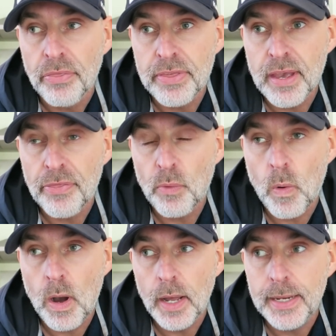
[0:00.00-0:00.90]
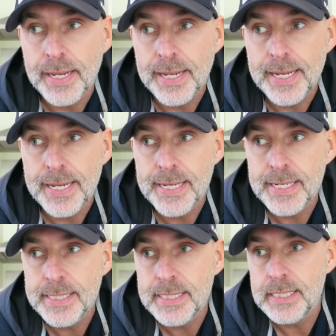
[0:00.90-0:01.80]
The other one
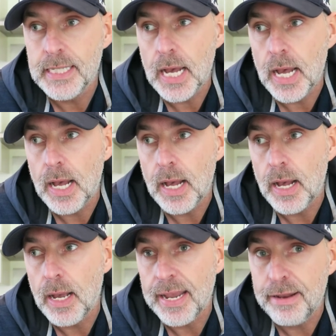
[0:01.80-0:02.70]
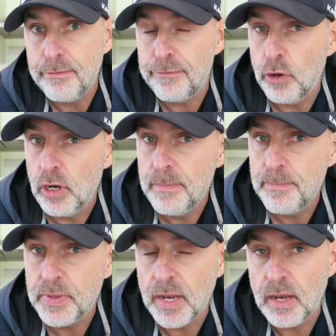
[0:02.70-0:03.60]
is in
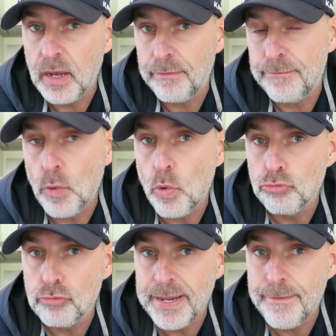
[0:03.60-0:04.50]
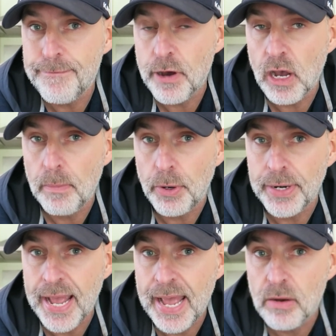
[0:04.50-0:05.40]
Fulham, a full refurb
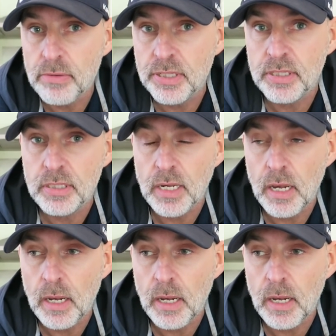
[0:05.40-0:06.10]
on a house.